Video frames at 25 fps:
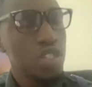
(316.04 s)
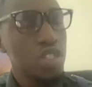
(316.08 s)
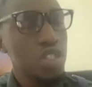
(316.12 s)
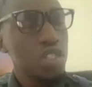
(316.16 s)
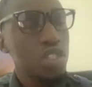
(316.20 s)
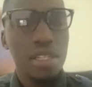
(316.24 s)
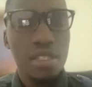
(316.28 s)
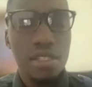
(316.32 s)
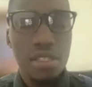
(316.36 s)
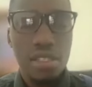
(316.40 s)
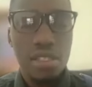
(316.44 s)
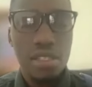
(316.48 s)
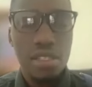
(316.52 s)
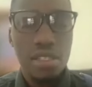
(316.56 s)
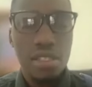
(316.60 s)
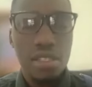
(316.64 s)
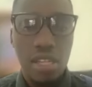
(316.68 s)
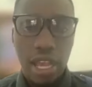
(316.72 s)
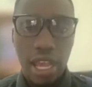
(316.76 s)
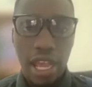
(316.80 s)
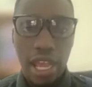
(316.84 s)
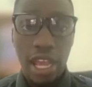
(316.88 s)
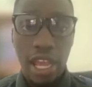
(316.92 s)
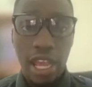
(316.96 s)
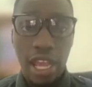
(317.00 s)

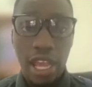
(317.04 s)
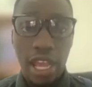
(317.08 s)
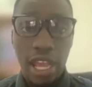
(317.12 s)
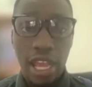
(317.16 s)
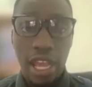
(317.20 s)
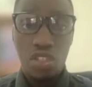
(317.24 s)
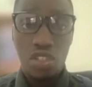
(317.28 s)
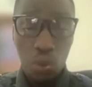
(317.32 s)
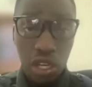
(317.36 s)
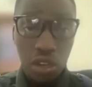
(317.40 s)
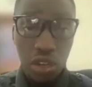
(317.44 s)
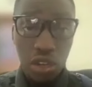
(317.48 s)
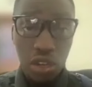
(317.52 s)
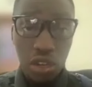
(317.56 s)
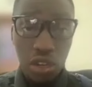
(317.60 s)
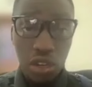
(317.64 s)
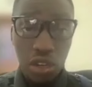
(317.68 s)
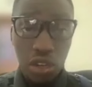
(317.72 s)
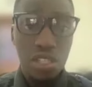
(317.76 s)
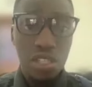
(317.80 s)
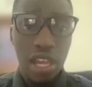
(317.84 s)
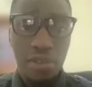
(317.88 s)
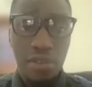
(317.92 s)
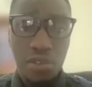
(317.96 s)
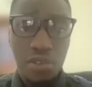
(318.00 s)
speakers, and so we're
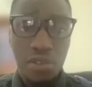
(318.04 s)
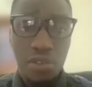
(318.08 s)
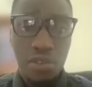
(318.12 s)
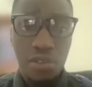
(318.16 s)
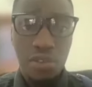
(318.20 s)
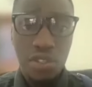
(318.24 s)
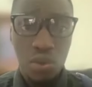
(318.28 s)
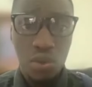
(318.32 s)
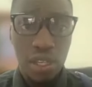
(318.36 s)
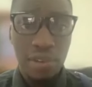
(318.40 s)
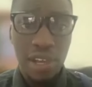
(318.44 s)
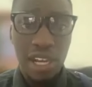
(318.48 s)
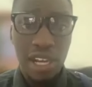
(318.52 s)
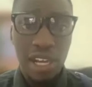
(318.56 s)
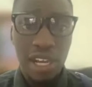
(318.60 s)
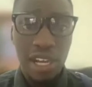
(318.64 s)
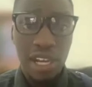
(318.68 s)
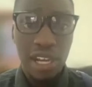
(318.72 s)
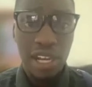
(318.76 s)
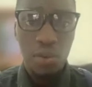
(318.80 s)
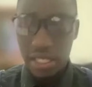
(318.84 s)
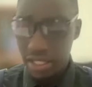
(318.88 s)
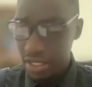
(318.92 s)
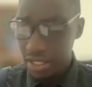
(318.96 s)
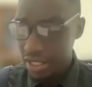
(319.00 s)
going to have two
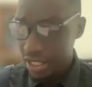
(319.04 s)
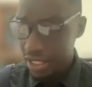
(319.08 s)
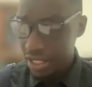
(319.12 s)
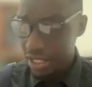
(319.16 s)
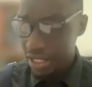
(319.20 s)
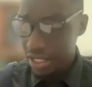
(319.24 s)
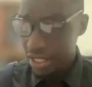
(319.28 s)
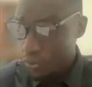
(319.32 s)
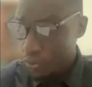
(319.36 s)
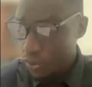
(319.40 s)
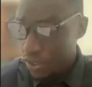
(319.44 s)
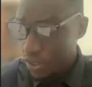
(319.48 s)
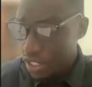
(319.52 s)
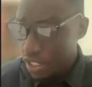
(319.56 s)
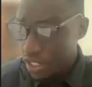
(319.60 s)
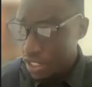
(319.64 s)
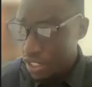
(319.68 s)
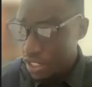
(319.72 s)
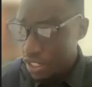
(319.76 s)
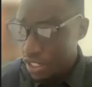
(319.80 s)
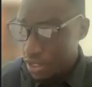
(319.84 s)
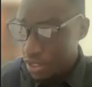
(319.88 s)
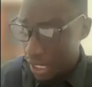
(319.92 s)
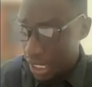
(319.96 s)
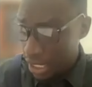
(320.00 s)
evaluators. Our
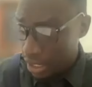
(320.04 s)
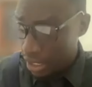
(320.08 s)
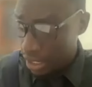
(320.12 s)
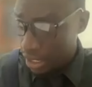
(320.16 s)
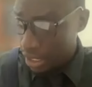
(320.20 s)
first